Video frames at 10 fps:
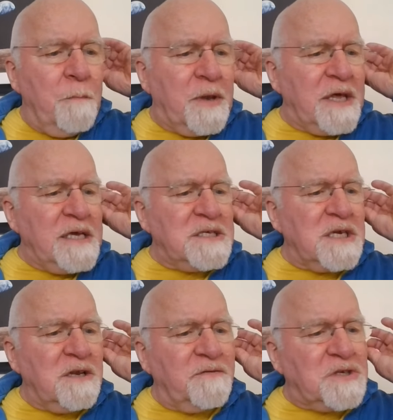but it is
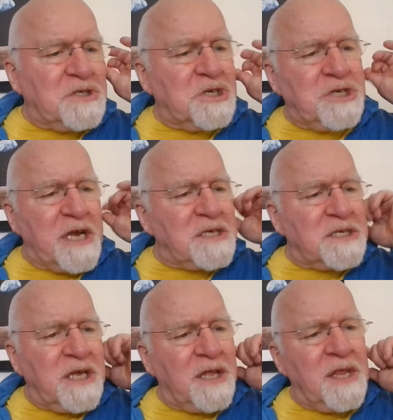enough to
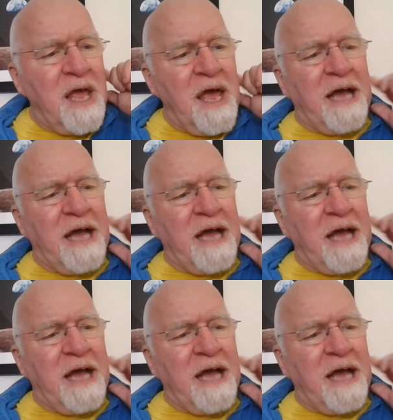suggest that